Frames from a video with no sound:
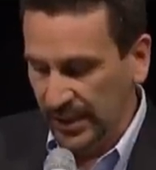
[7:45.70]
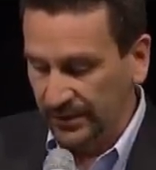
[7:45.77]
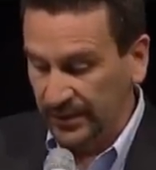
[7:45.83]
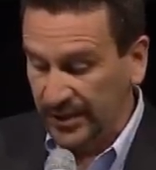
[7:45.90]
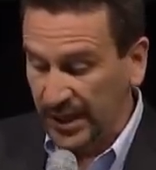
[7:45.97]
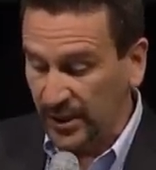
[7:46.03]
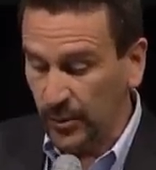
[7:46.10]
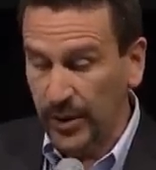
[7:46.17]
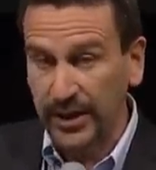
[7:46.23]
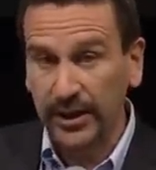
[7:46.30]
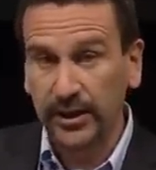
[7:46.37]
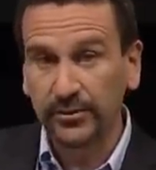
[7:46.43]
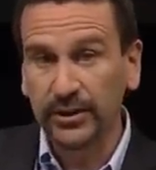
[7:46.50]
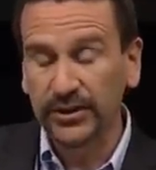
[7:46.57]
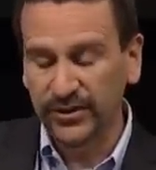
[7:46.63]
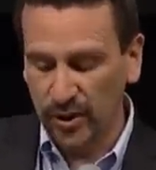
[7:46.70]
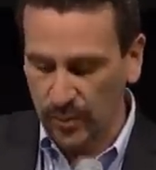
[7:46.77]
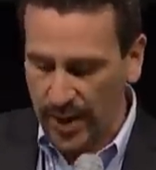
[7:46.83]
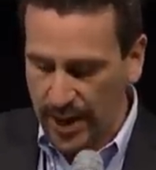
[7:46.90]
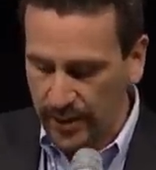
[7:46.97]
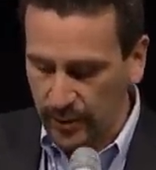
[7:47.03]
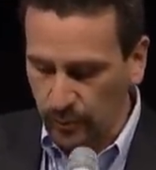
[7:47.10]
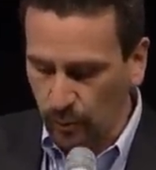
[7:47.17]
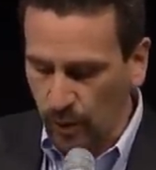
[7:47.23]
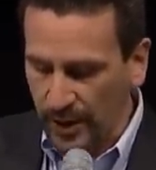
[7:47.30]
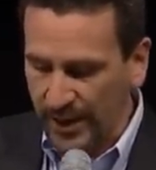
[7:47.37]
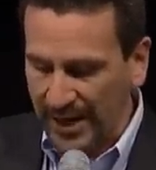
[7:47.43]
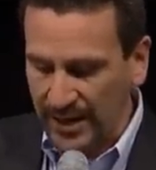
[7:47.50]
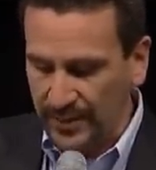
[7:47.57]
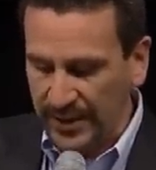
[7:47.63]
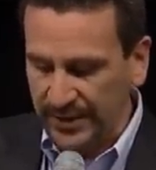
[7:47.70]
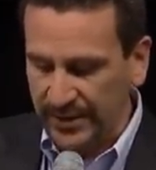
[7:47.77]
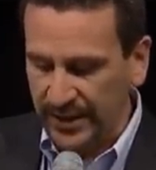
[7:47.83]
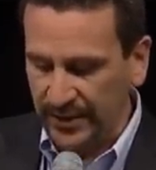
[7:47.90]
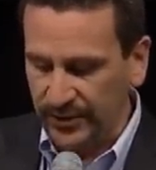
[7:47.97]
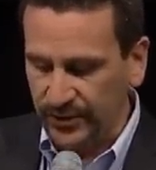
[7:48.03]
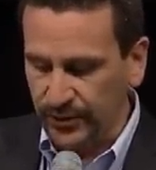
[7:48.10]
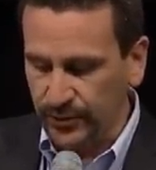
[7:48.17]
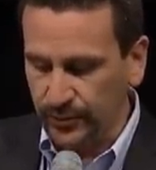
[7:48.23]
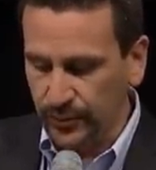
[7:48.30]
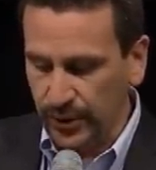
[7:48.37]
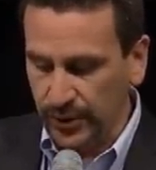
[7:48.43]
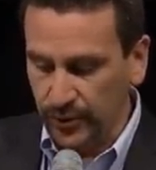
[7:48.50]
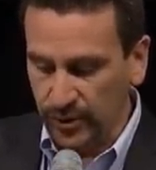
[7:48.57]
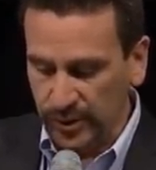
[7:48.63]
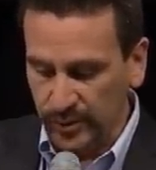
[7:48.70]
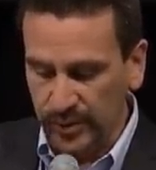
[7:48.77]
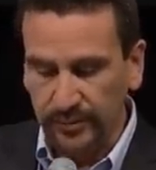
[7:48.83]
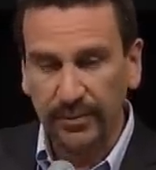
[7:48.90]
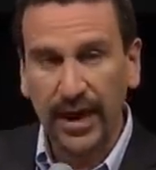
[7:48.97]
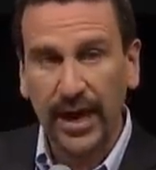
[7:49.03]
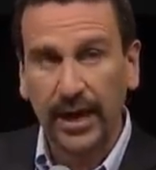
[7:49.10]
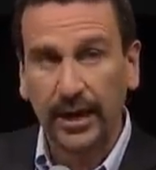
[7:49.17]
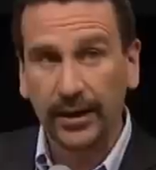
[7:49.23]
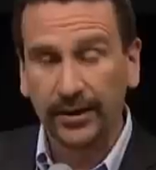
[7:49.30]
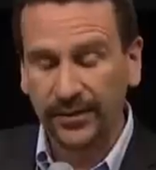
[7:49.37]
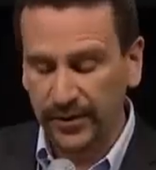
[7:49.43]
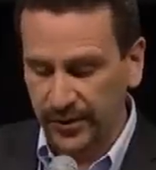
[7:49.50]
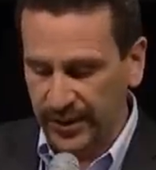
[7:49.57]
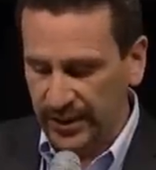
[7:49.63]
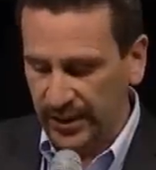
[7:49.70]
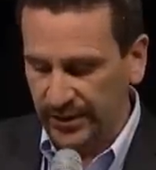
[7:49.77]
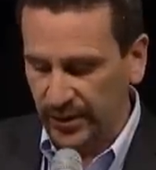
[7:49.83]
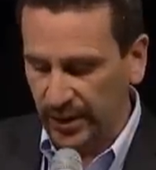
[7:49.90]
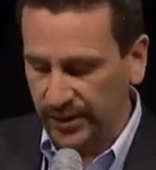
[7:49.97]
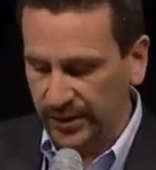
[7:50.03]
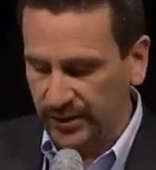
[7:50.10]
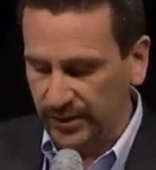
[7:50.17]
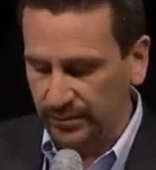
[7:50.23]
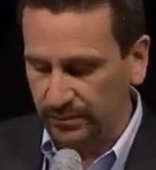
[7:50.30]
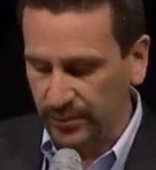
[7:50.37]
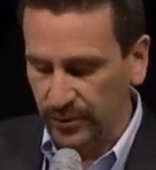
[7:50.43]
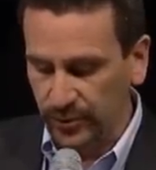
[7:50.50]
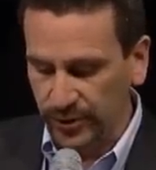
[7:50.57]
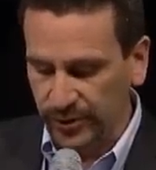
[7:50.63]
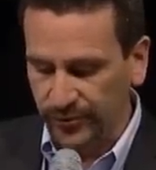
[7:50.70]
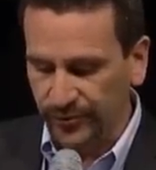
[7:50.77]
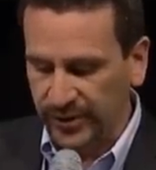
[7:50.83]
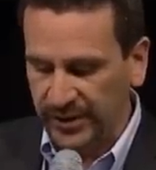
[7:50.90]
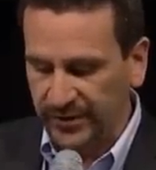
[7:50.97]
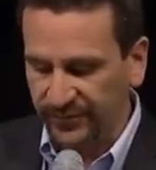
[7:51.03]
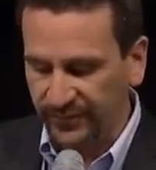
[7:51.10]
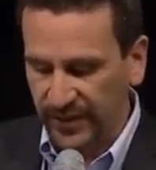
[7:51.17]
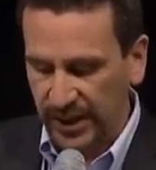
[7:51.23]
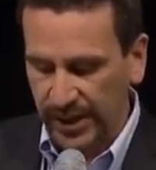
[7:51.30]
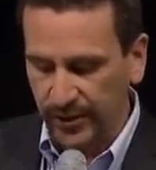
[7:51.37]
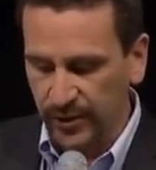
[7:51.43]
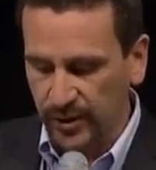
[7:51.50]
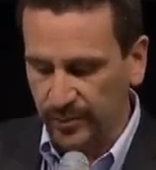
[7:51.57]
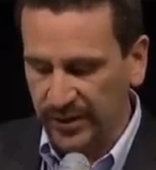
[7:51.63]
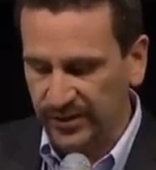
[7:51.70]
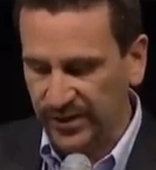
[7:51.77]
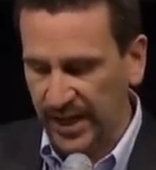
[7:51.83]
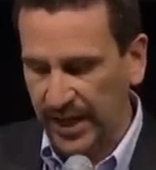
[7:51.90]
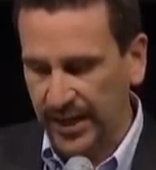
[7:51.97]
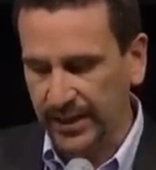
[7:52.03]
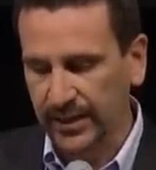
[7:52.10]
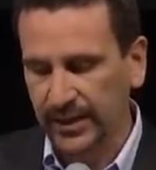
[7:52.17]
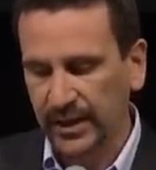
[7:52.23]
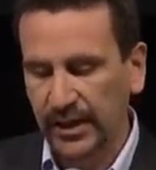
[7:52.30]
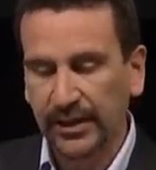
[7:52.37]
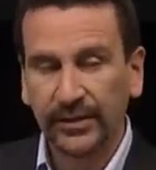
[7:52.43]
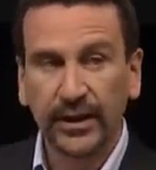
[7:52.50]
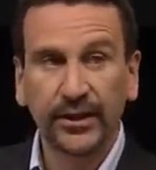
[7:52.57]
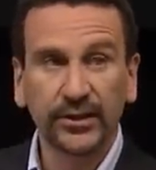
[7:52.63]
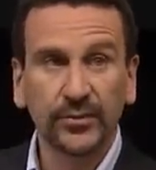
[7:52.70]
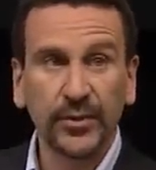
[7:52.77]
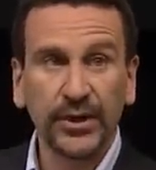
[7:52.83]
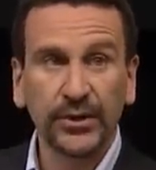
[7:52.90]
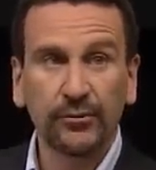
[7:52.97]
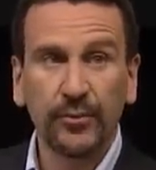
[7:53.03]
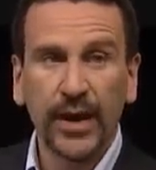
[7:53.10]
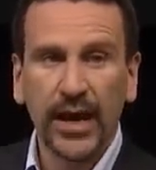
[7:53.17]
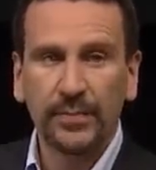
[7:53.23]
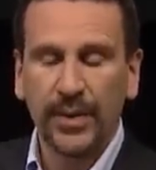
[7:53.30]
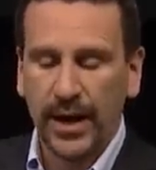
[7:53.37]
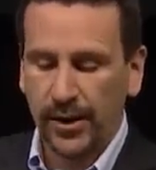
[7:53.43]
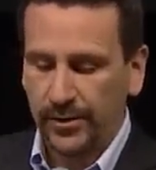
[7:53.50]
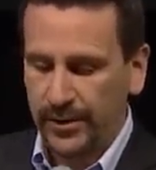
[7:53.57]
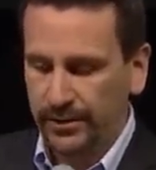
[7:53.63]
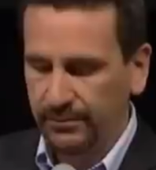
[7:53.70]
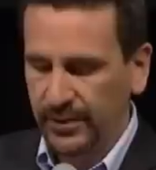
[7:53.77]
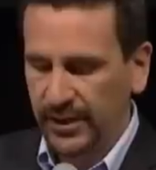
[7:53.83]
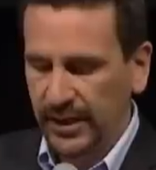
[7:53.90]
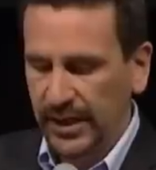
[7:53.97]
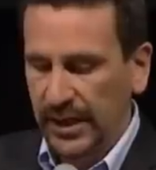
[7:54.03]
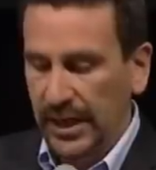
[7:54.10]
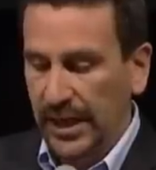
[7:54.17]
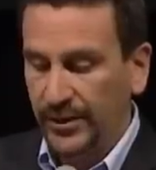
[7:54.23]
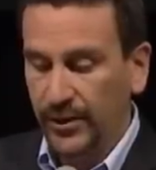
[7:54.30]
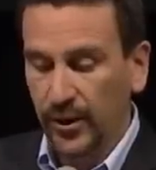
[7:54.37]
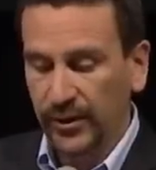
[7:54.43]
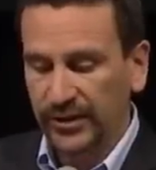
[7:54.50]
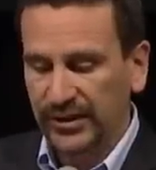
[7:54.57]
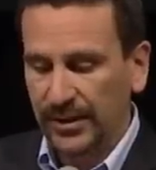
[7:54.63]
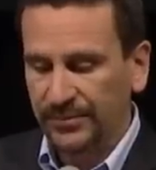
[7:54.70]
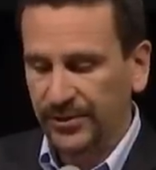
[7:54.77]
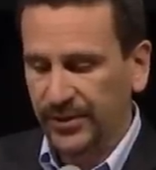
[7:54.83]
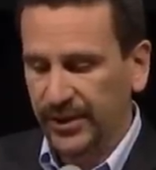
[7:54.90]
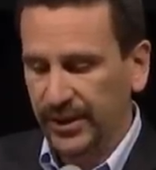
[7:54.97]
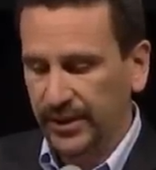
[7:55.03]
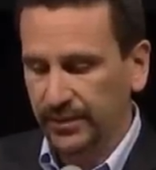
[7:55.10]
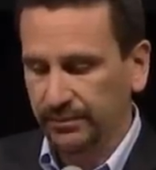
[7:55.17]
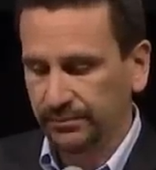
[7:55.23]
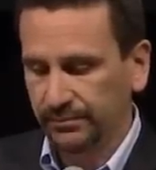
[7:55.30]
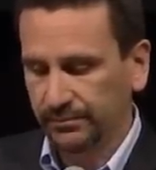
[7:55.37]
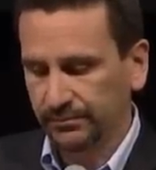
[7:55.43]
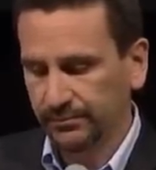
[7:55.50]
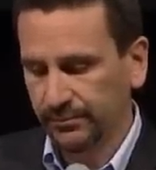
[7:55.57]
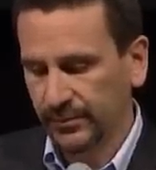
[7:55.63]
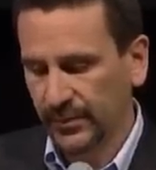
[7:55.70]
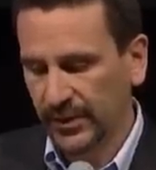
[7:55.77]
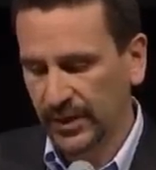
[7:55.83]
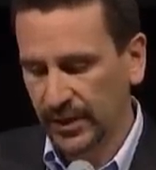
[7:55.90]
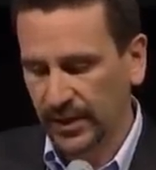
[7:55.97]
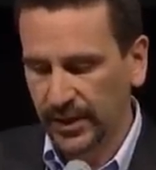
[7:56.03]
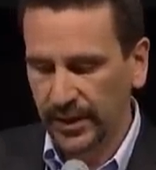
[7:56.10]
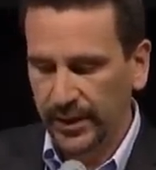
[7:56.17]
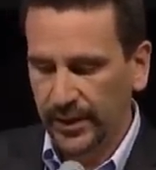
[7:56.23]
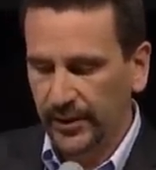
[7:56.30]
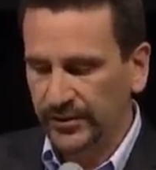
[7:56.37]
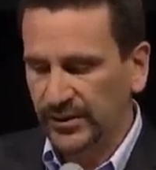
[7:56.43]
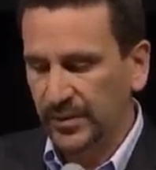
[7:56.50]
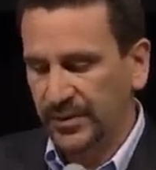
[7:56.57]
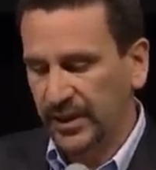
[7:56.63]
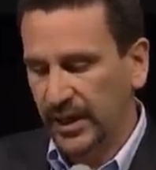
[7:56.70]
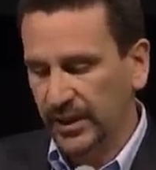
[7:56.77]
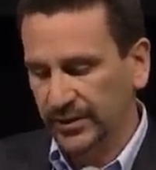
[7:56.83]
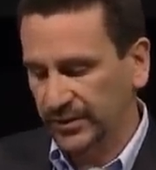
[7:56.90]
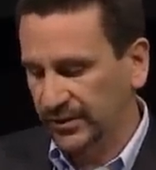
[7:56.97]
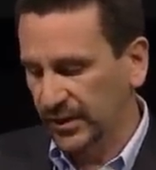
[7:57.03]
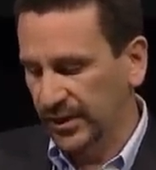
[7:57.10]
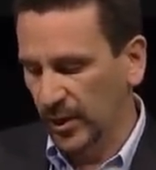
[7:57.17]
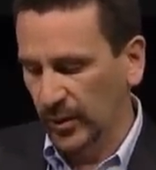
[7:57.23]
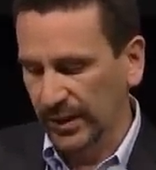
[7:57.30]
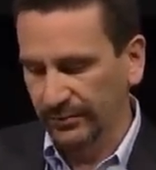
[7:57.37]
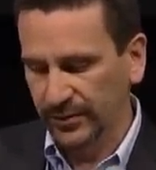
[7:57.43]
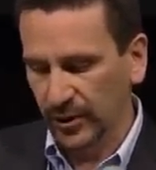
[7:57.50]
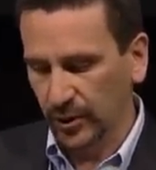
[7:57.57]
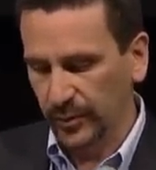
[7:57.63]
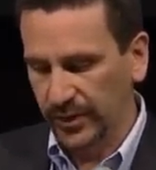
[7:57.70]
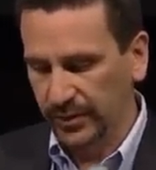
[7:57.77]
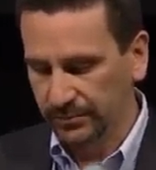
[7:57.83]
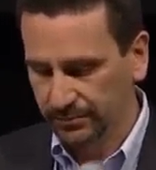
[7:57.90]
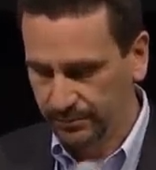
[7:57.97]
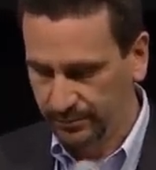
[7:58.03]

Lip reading: The takeaway here is no matter what anybody tells you, you can be mad that your kid has autism. You can grieve and you can be sad. That doesn't mean you're a bad parent and you don't accept your kid. Here's something else no one ever told me.